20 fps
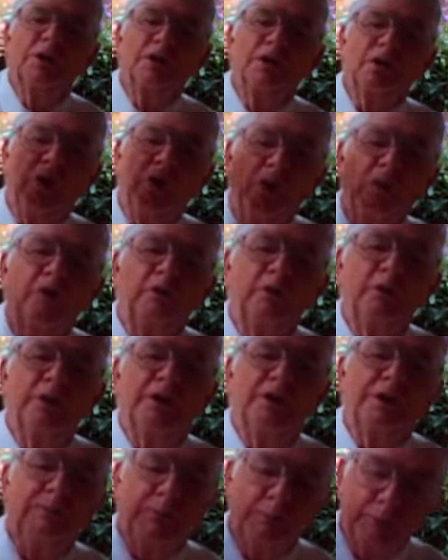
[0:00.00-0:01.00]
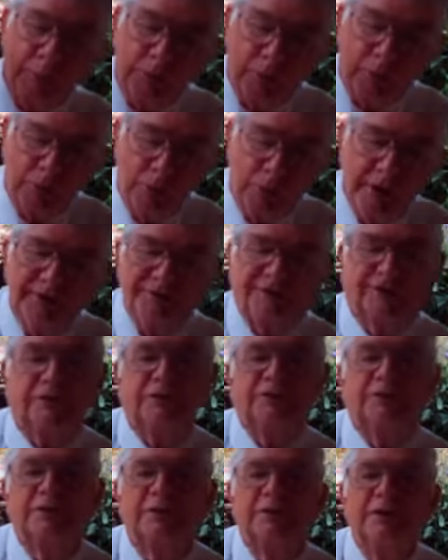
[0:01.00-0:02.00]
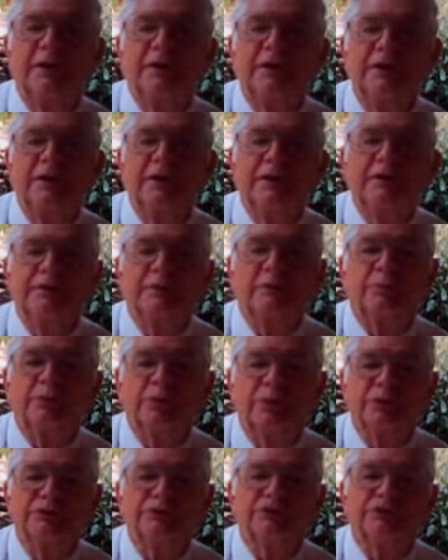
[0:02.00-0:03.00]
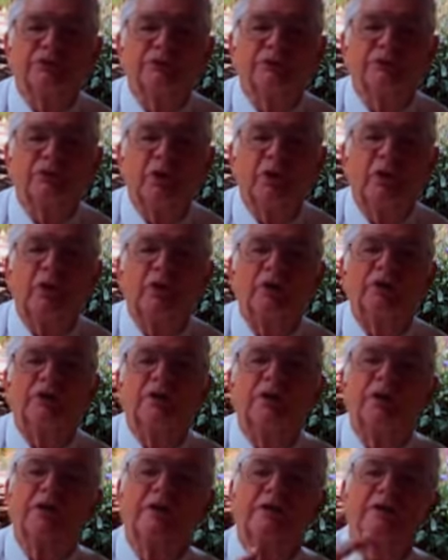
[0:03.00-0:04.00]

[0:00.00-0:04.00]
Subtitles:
We are already present in the presence of God